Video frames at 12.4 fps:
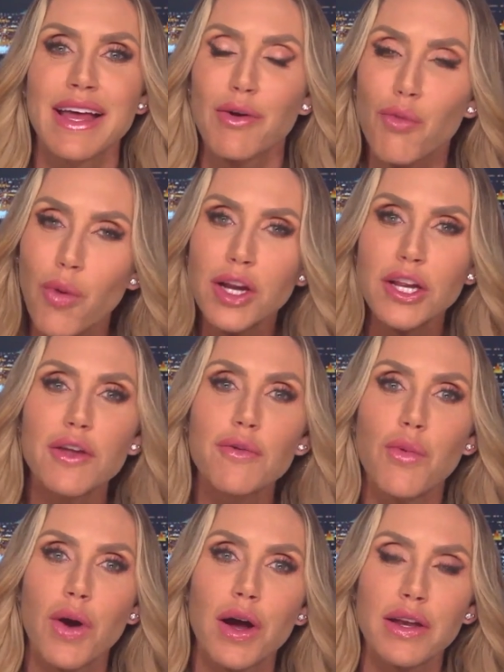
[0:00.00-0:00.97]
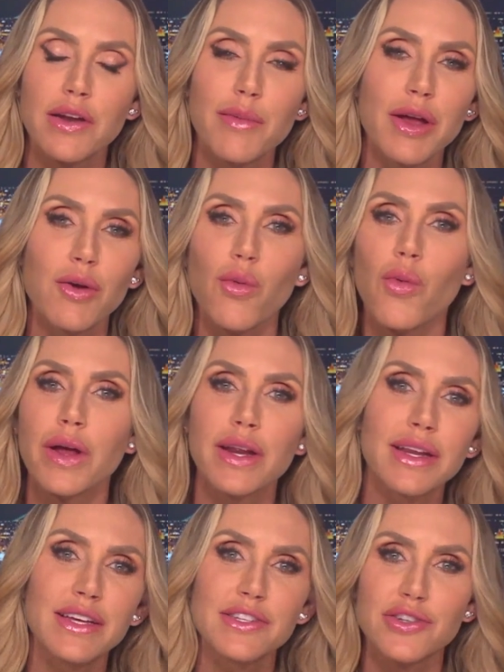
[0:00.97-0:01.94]
What do you want? No matter what
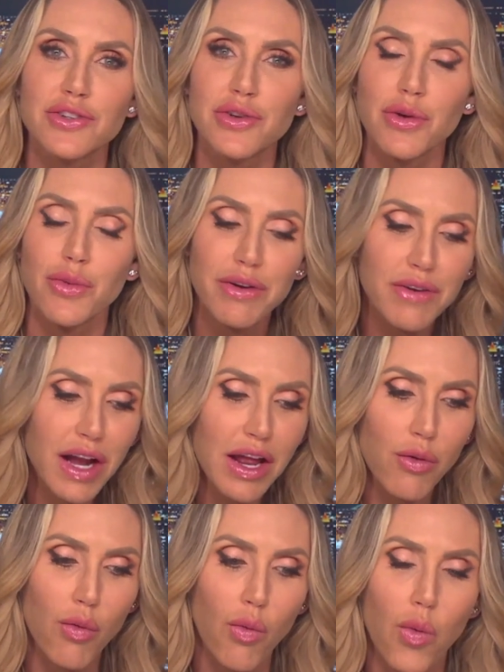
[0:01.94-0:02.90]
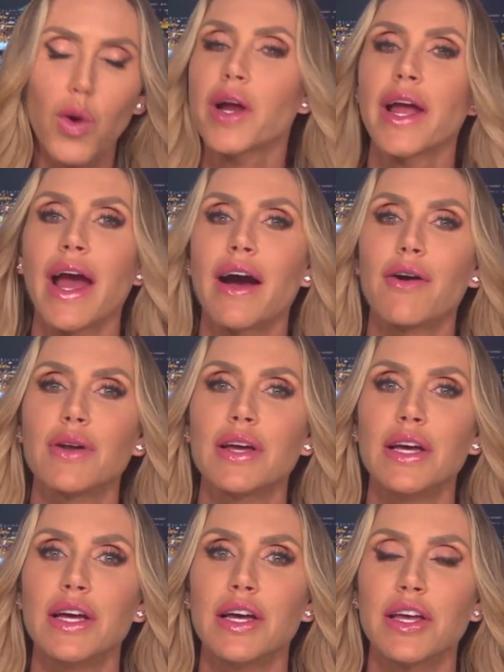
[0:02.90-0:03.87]
it is you're doing, whatever kind of workout
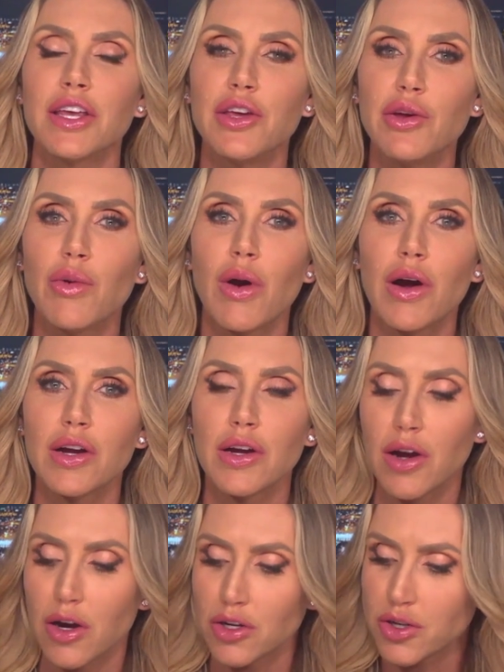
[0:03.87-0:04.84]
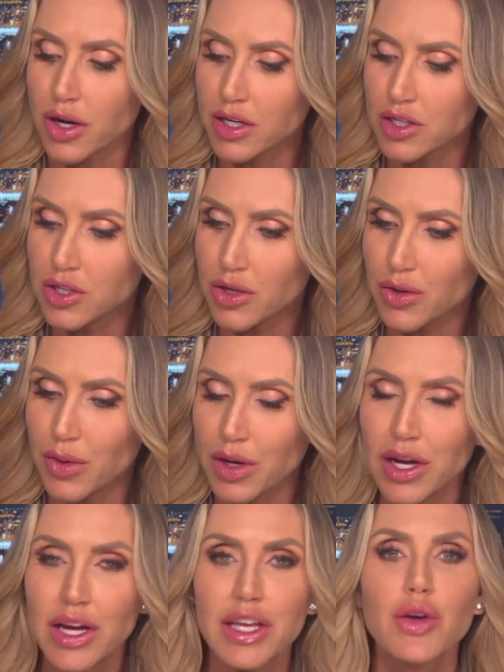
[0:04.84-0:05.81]
you are trying to do,
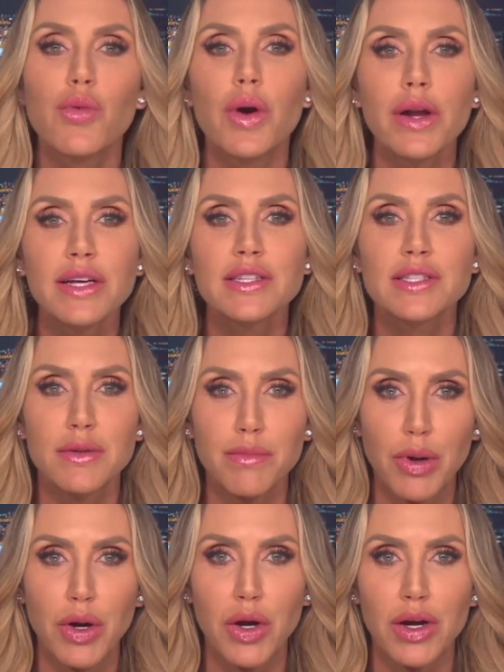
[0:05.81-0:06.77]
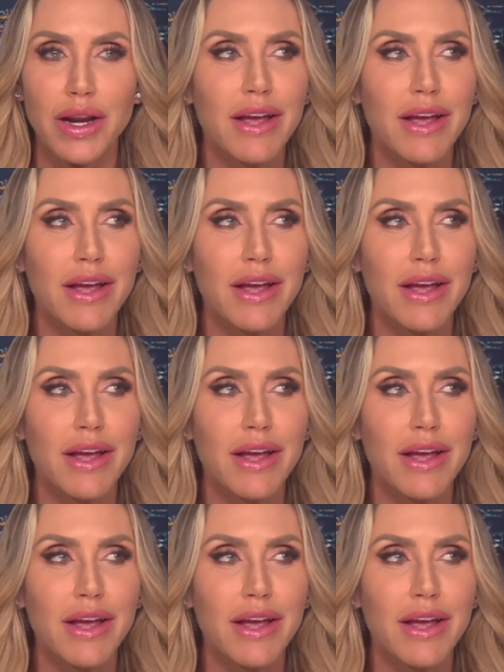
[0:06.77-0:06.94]
you want it to burn.